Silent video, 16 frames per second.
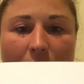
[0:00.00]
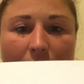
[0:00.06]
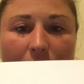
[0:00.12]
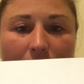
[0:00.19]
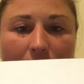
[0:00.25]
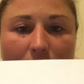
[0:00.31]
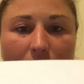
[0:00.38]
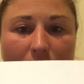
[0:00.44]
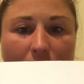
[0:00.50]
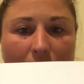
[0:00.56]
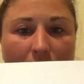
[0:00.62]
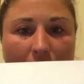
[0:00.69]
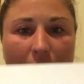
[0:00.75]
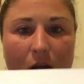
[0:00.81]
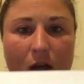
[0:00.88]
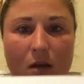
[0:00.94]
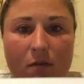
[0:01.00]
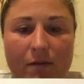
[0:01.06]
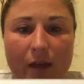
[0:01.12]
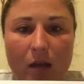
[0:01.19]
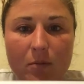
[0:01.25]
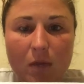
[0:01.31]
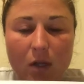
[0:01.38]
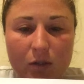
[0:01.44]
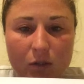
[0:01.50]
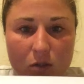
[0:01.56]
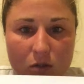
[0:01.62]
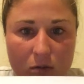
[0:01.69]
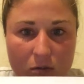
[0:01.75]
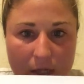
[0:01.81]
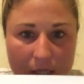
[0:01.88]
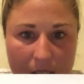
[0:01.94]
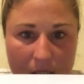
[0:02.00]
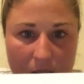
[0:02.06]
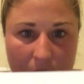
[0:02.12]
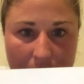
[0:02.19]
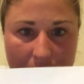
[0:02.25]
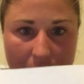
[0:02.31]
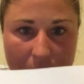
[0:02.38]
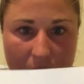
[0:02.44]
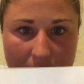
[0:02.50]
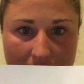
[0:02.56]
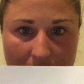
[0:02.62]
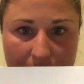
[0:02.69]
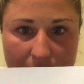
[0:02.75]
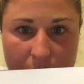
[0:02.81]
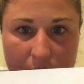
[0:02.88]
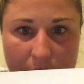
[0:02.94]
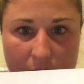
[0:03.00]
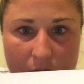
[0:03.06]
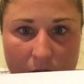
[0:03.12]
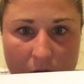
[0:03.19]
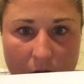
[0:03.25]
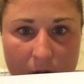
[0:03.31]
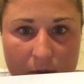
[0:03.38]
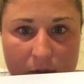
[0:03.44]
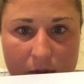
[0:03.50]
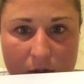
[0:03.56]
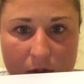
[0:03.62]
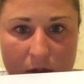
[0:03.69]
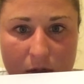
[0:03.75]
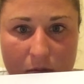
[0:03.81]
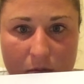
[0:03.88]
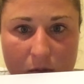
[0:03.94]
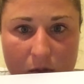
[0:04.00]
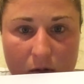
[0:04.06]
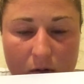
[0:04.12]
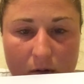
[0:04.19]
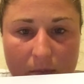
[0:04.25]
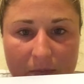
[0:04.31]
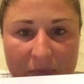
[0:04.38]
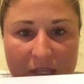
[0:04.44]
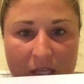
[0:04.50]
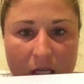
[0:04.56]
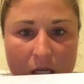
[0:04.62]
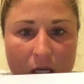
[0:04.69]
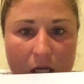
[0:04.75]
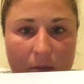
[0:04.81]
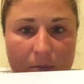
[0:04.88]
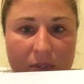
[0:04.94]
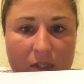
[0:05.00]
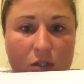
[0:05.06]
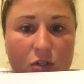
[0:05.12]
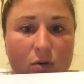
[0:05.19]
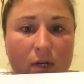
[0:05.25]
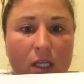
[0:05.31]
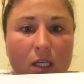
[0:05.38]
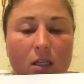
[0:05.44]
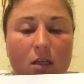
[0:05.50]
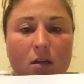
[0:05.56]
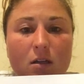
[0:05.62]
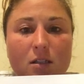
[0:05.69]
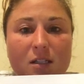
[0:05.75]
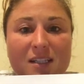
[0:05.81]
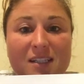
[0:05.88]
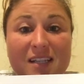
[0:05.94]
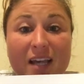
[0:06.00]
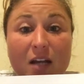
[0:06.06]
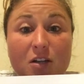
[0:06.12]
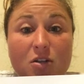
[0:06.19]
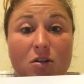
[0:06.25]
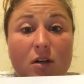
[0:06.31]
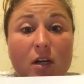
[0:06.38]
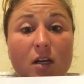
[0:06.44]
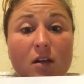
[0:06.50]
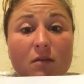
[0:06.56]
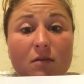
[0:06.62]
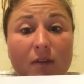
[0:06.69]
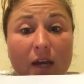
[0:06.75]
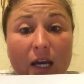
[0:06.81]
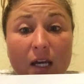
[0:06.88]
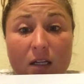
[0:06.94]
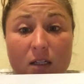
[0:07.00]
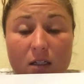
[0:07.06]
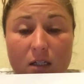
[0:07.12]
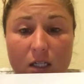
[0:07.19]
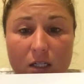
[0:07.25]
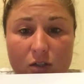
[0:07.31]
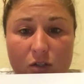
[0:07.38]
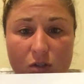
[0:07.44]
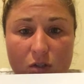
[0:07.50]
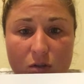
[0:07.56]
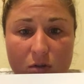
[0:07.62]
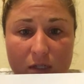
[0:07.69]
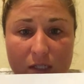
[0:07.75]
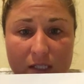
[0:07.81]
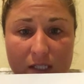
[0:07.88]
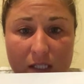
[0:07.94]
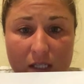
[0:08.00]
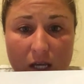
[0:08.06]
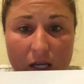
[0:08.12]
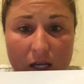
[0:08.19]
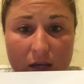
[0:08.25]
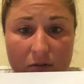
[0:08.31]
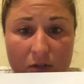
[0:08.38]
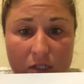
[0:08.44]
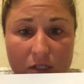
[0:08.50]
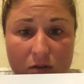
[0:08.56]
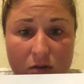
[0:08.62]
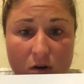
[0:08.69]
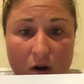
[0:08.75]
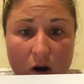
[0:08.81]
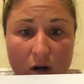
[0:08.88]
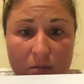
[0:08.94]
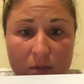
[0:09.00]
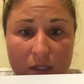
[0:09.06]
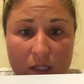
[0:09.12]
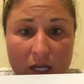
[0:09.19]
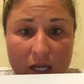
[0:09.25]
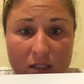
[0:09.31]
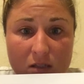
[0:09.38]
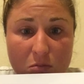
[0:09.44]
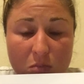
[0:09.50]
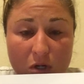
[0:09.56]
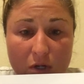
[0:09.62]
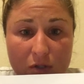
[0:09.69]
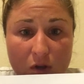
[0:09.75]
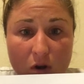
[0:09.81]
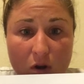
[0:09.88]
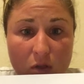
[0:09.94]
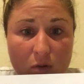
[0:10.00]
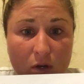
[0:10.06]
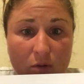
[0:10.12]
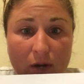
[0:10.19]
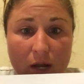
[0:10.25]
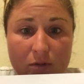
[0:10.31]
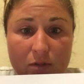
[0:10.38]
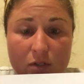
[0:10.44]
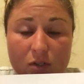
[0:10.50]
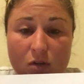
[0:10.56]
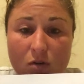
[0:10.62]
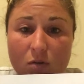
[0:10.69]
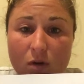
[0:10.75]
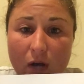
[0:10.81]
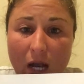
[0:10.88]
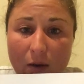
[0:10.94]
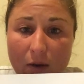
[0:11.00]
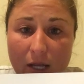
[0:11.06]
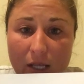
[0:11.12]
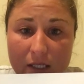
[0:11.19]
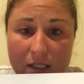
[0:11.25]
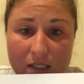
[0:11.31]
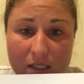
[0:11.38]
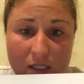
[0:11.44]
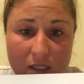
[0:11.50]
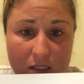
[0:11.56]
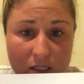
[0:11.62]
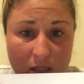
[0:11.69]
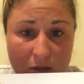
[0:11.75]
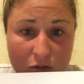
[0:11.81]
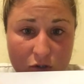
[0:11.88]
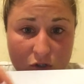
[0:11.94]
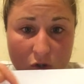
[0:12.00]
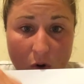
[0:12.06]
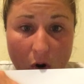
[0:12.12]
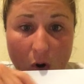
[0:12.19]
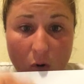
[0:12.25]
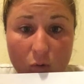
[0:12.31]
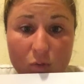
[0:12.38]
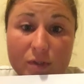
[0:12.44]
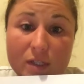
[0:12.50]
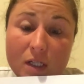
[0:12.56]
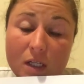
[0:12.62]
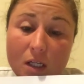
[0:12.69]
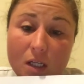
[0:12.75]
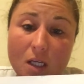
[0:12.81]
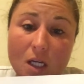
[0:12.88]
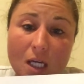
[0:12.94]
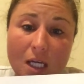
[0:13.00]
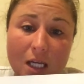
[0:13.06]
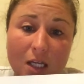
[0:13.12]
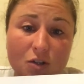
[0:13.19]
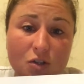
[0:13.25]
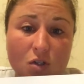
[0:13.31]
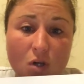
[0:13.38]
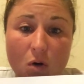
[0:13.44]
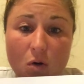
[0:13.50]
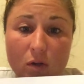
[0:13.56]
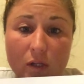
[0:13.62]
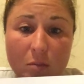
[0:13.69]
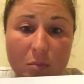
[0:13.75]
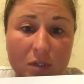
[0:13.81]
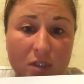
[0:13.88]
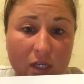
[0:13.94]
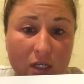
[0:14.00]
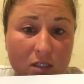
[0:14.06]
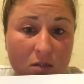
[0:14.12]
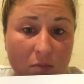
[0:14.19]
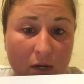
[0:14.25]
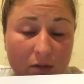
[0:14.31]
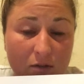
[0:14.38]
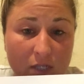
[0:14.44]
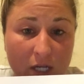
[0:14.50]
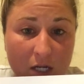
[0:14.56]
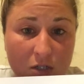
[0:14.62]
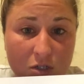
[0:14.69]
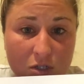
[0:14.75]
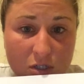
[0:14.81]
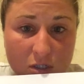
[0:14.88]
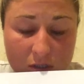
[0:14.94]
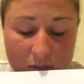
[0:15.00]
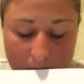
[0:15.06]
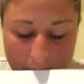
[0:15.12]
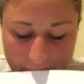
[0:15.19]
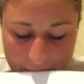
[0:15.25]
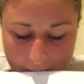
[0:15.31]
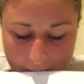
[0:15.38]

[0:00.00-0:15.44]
a little fat molecule right here. You can see the carbons are in the middle. This right here is a saturated fat, and so you can see that every single carbon has a bond all the way around it. So how I like to see it is that there's no holes in it. It's totally protected by those hydrogens.